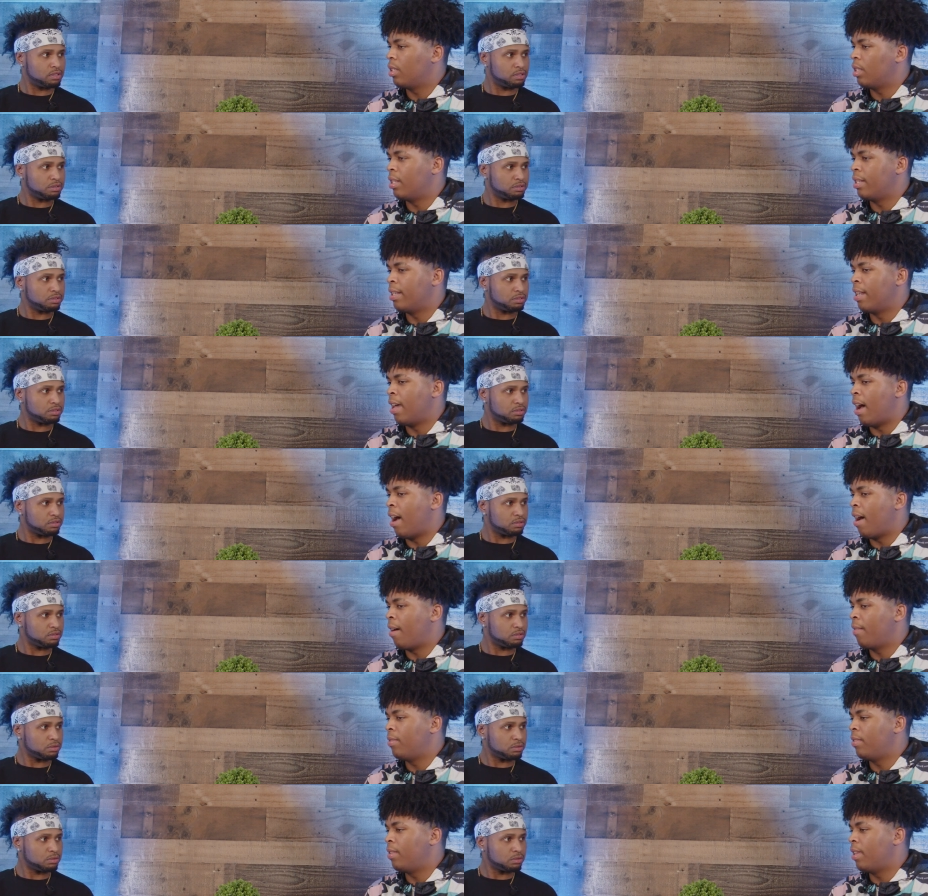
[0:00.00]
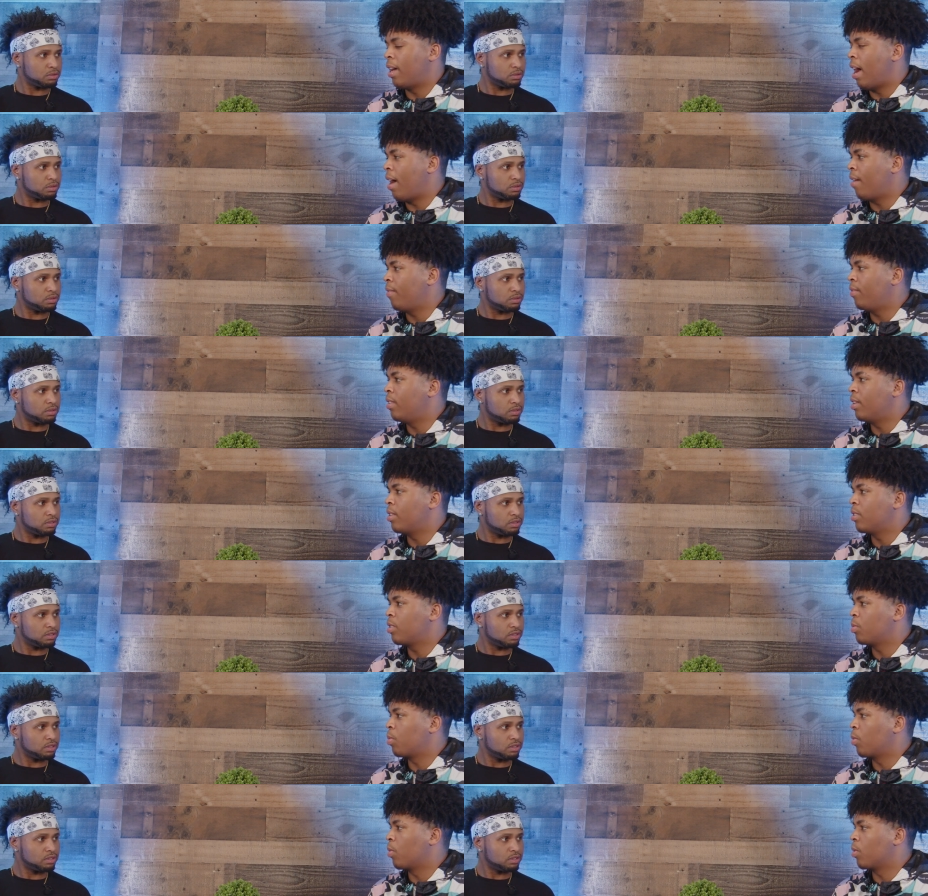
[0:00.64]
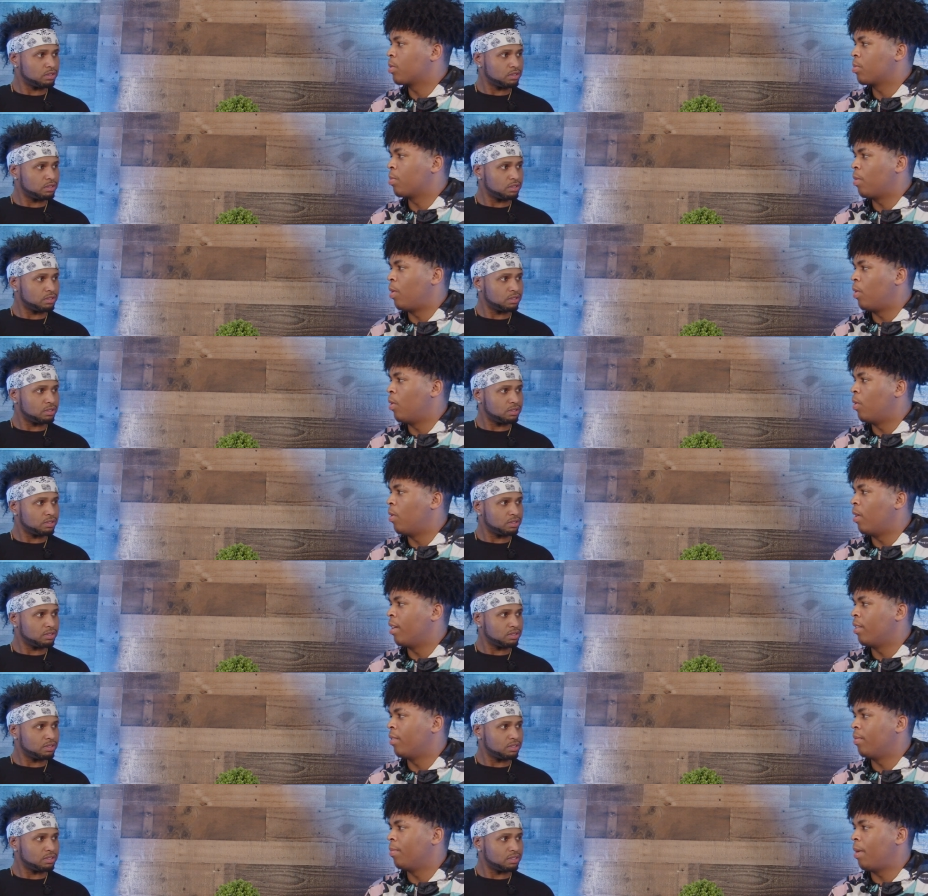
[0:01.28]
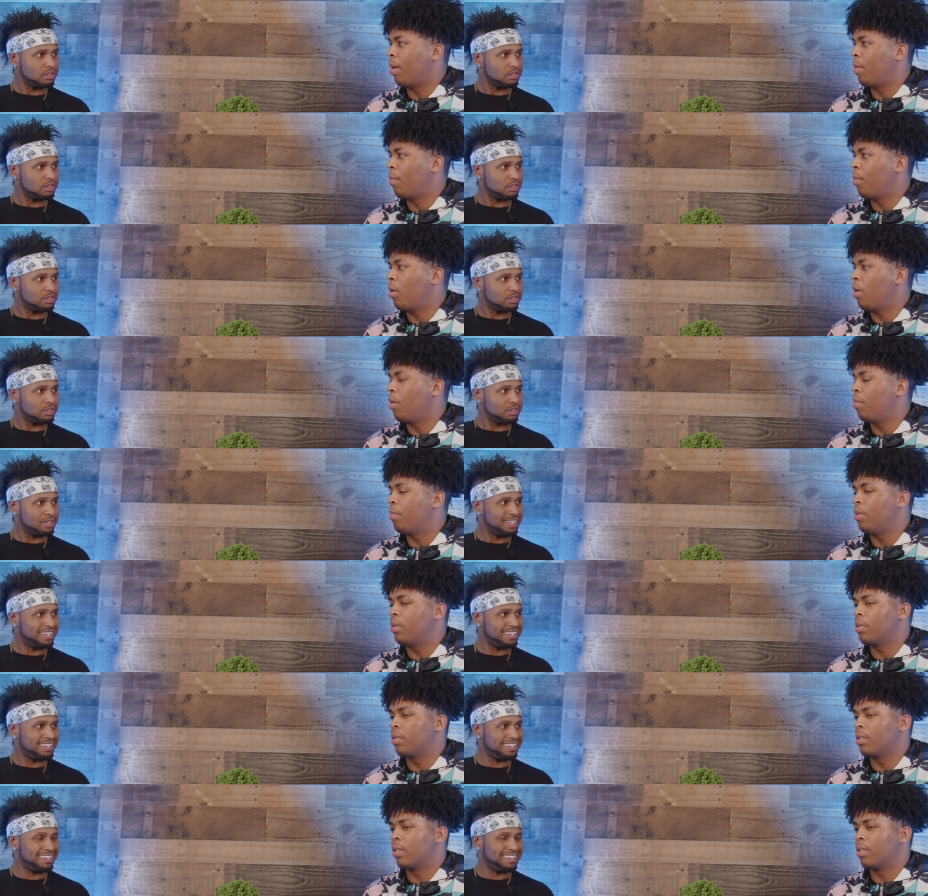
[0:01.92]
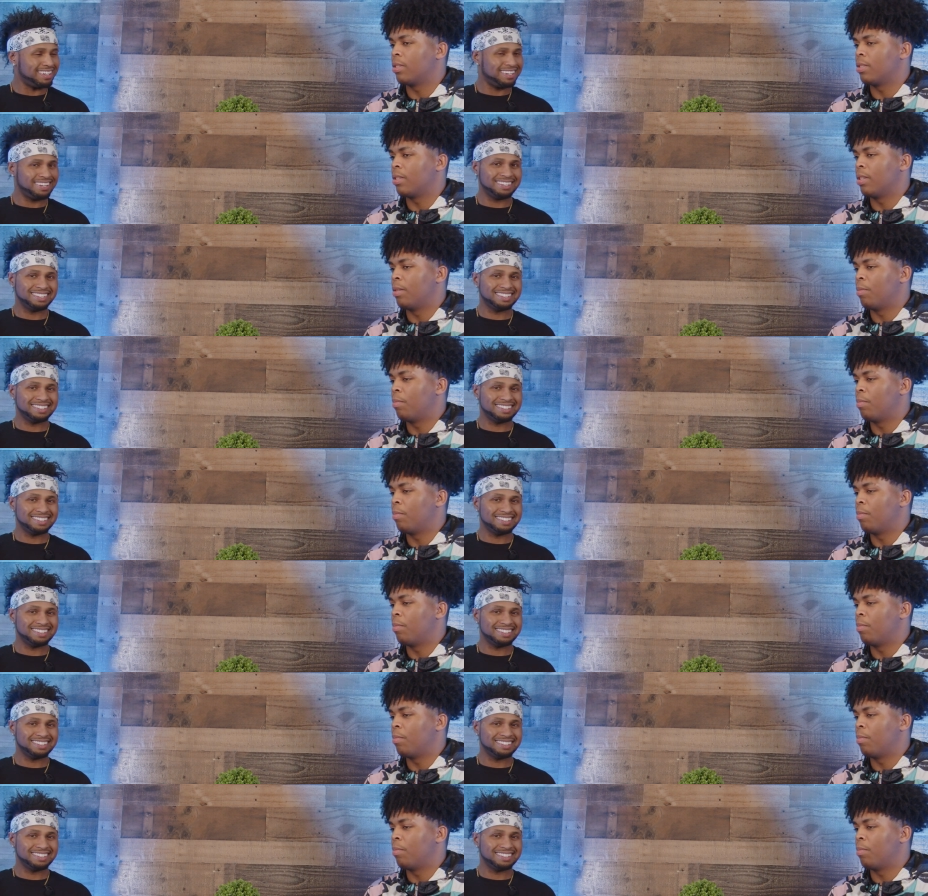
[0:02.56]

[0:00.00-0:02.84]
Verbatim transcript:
Speaker 1: Nah, I've, I've done sports my whole life. My mom puts us